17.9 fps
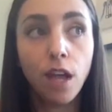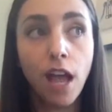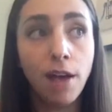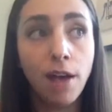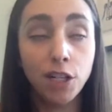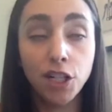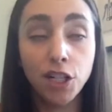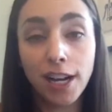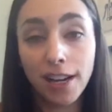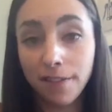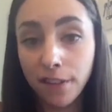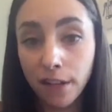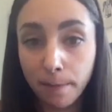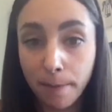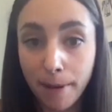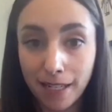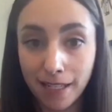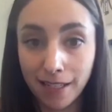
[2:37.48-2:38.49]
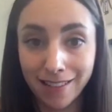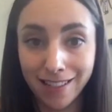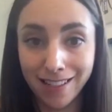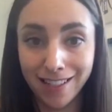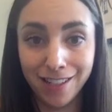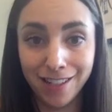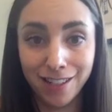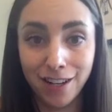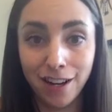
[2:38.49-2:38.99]
and we check if their pixel
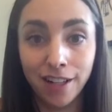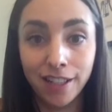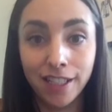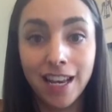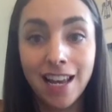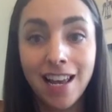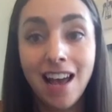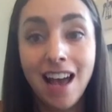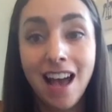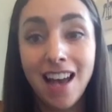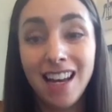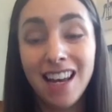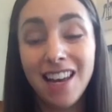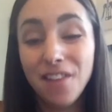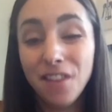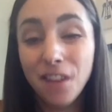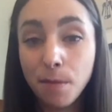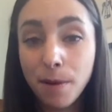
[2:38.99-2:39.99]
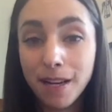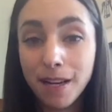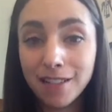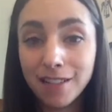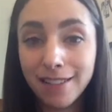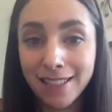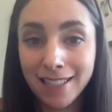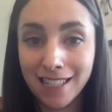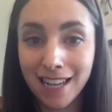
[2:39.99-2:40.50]
is installed. And if their
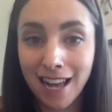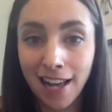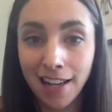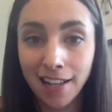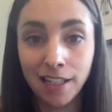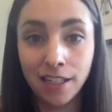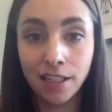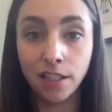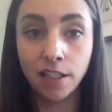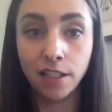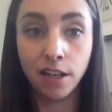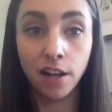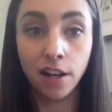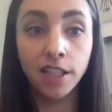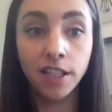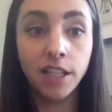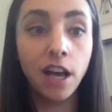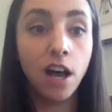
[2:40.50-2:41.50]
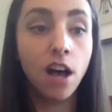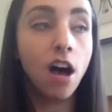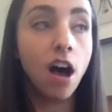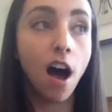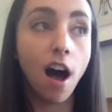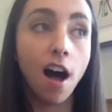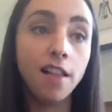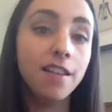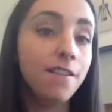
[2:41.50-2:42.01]
pixel is not installed,
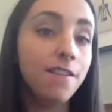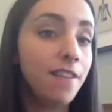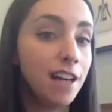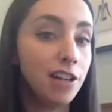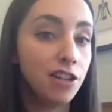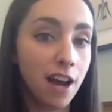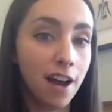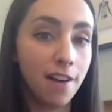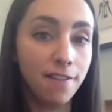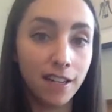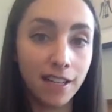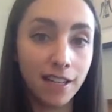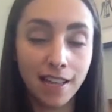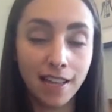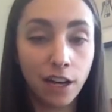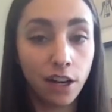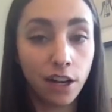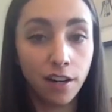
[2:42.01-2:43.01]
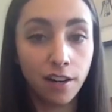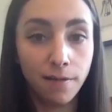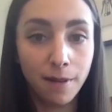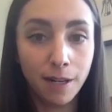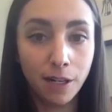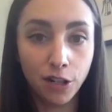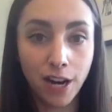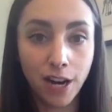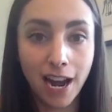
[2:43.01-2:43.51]
all of that traffic that they could have
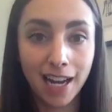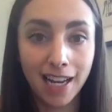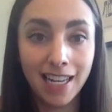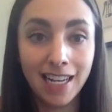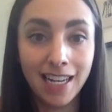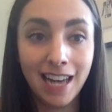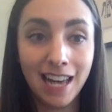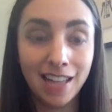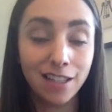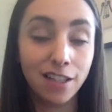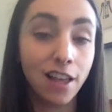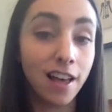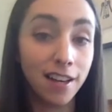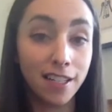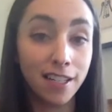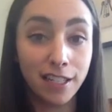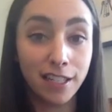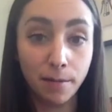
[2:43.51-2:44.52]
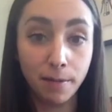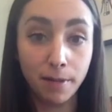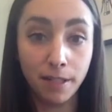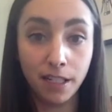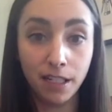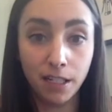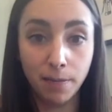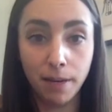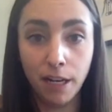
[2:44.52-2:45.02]
been tracking as long as their
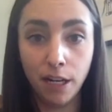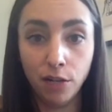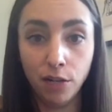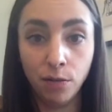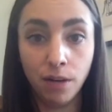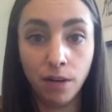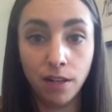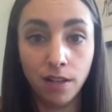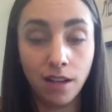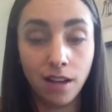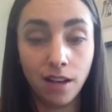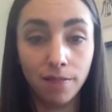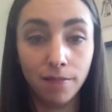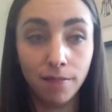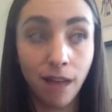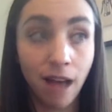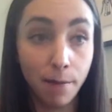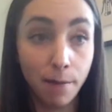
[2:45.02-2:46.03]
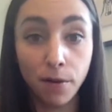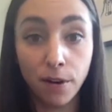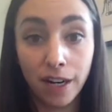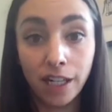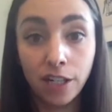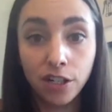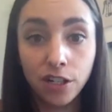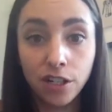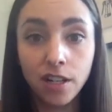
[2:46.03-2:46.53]
business page was
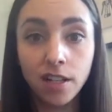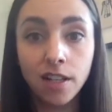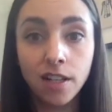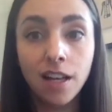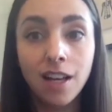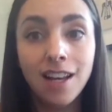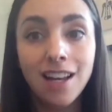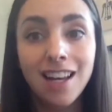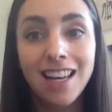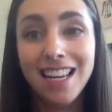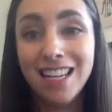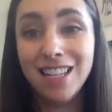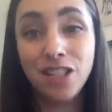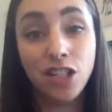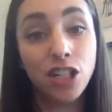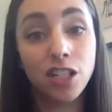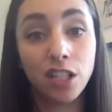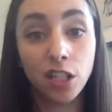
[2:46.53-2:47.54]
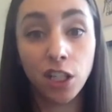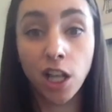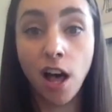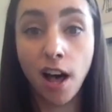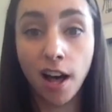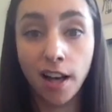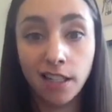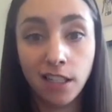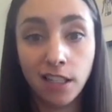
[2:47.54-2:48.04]
operational is just
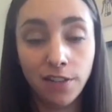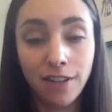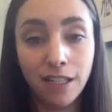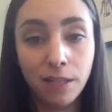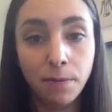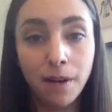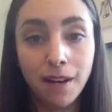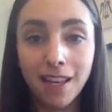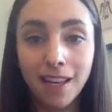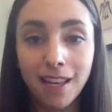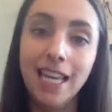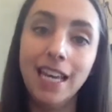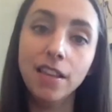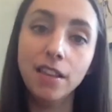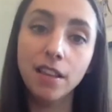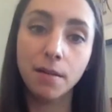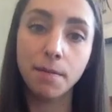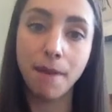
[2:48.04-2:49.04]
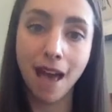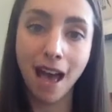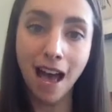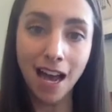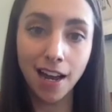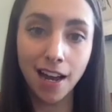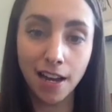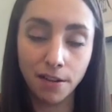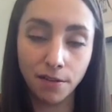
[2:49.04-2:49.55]
lost. Facebook can't look
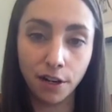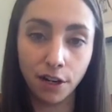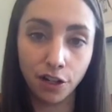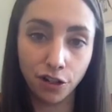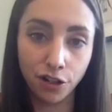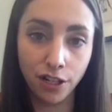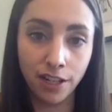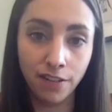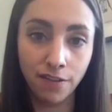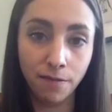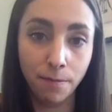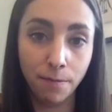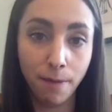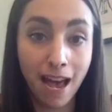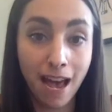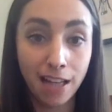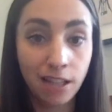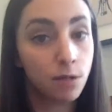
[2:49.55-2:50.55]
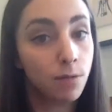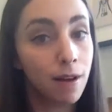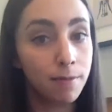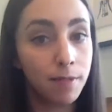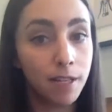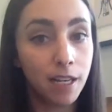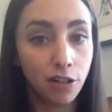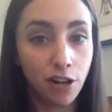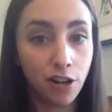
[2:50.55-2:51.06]
back and retrieve past
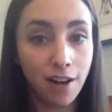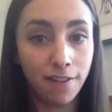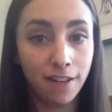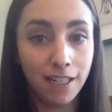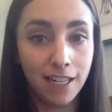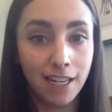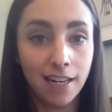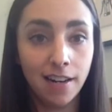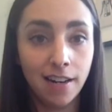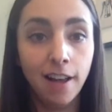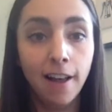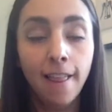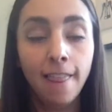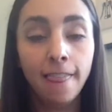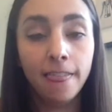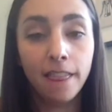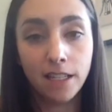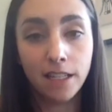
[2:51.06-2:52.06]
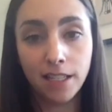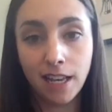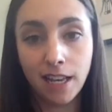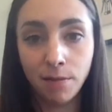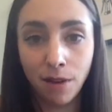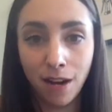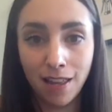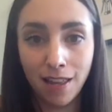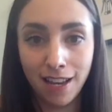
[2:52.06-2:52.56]
website traffic data the
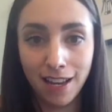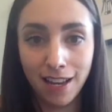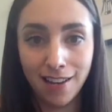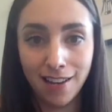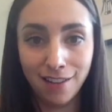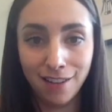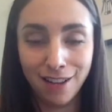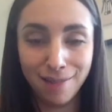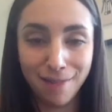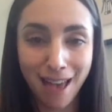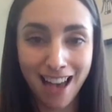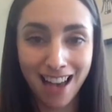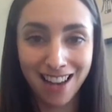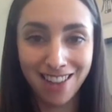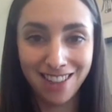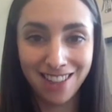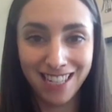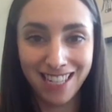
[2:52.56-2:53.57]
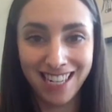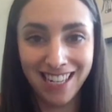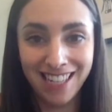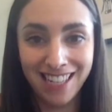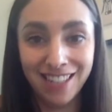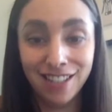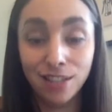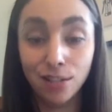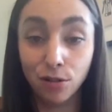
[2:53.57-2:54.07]
same way they can look back and
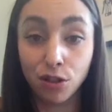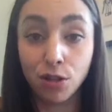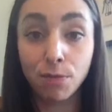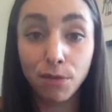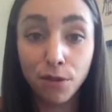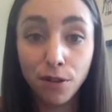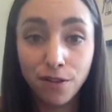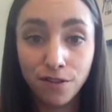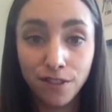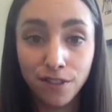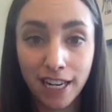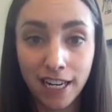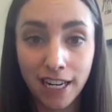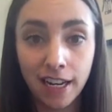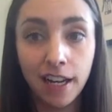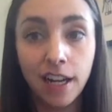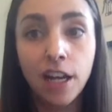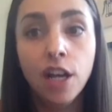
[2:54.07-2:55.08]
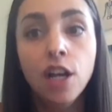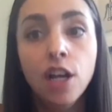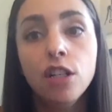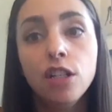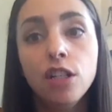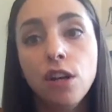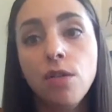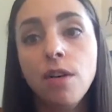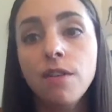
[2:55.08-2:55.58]
retain social proof data.
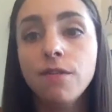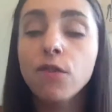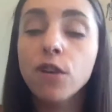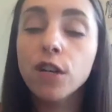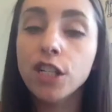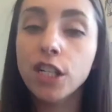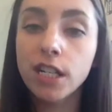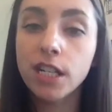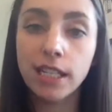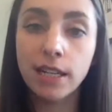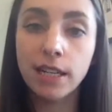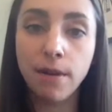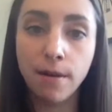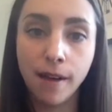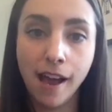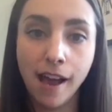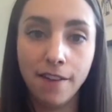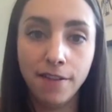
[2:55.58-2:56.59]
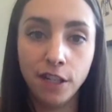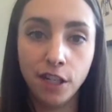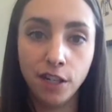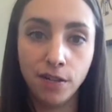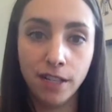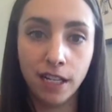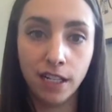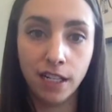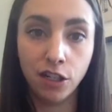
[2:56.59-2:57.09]
So unfortunately, what we have to do
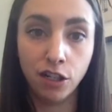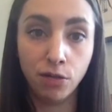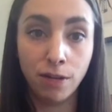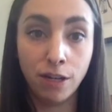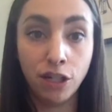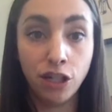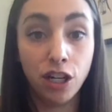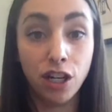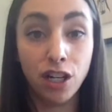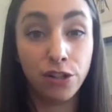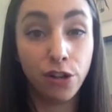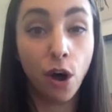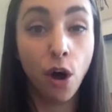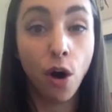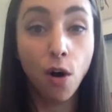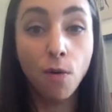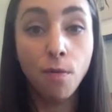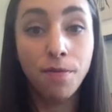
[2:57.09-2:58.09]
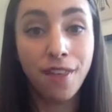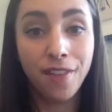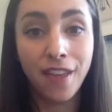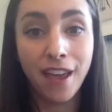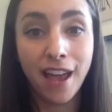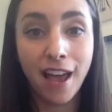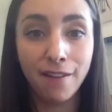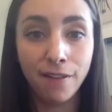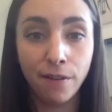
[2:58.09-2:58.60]
in that situation is hope that
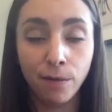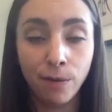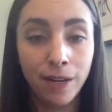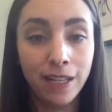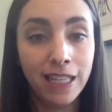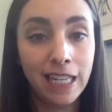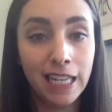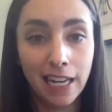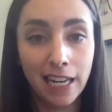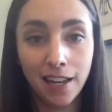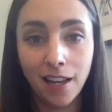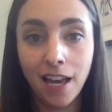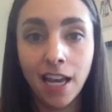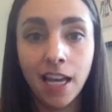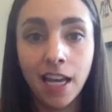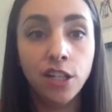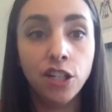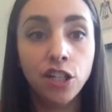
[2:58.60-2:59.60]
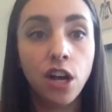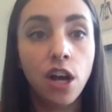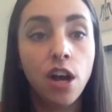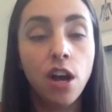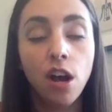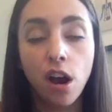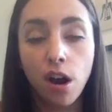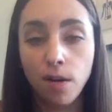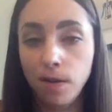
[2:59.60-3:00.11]
they have a really engaged,
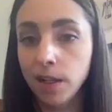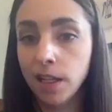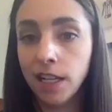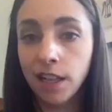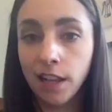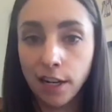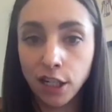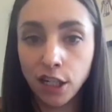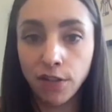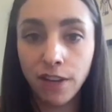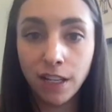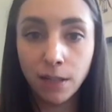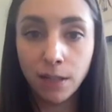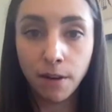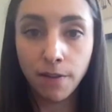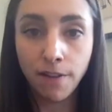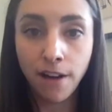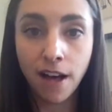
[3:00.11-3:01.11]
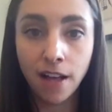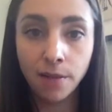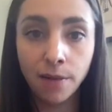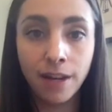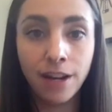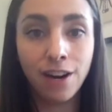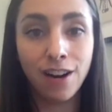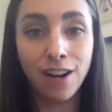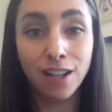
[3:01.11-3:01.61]
a really large Facebook
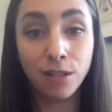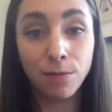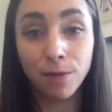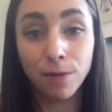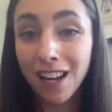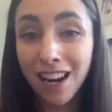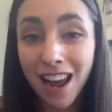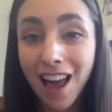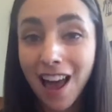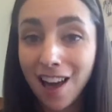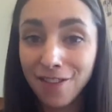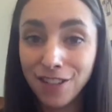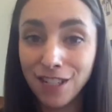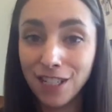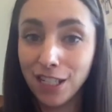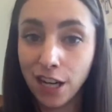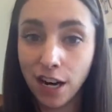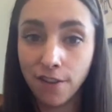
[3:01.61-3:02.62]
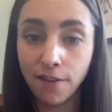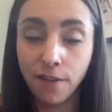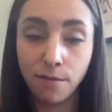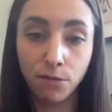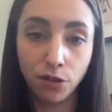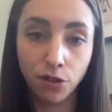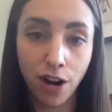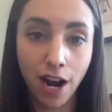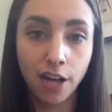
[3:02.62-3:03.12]
following, or else we're going to have to start from
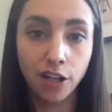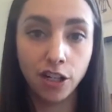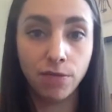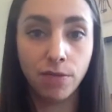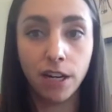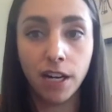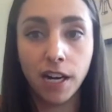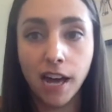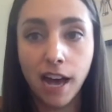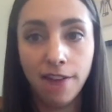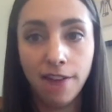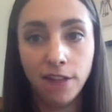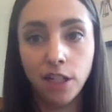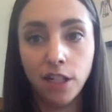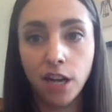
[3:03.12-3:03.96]
scratch, and we're going to have to